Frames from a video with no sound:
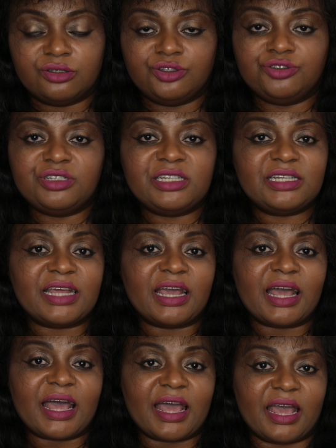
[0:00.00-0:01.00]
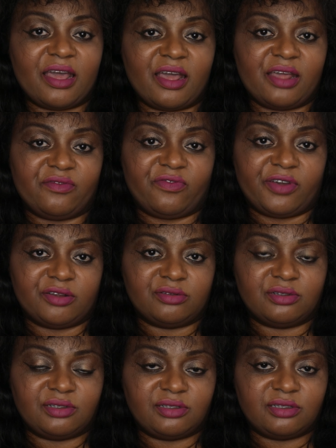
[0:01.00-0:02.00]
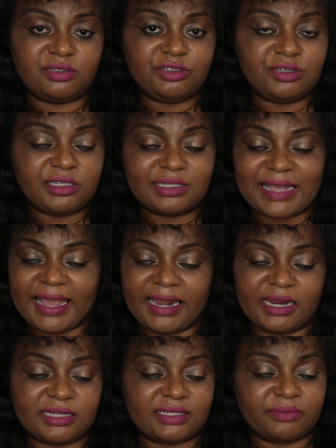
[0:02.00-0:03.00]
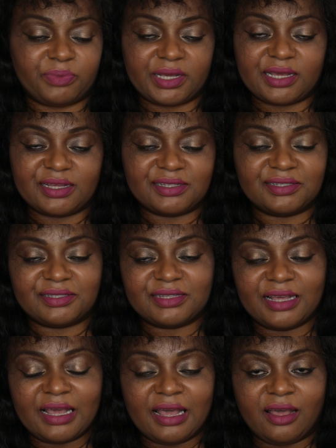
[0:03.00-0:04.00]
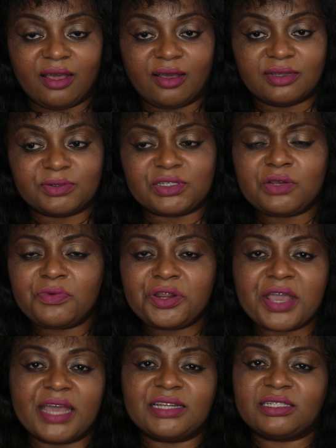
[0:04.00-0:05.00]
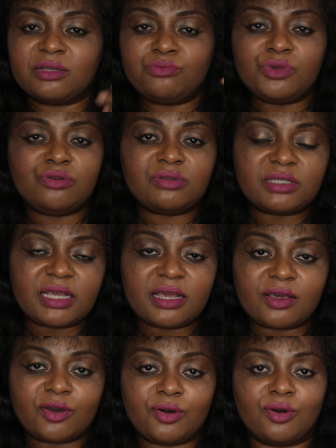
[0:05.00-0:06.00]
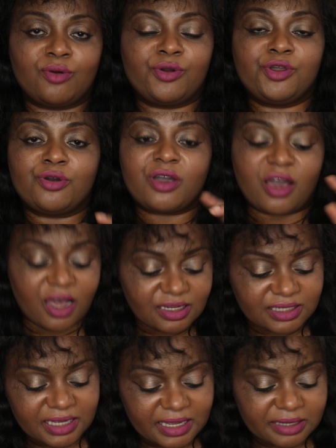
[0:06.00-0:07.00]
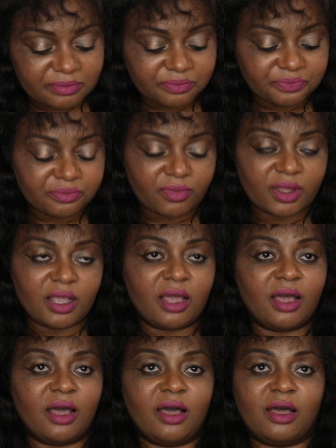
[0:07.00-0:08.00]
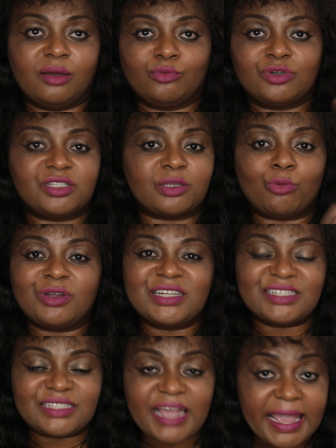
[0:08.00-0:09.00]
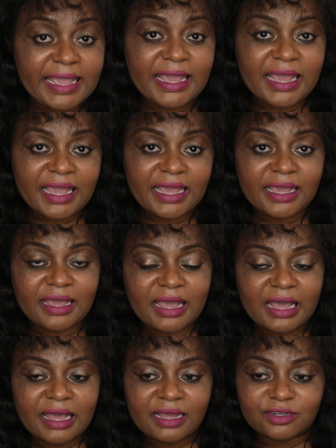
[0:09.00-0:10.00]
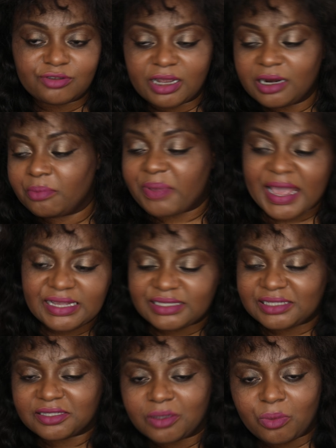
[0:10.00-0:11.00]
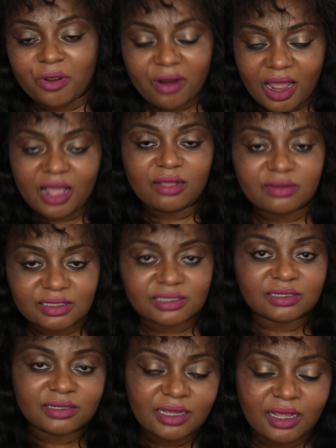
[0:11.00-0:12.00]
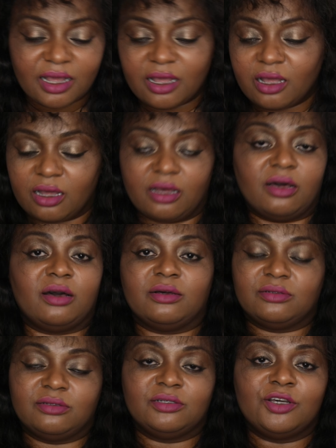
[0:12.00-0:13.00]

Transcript: you need headphones. You need to edit because especially when you're editing music or you're cutting um, what someone is saying and trying to paste it somewhere else and ah,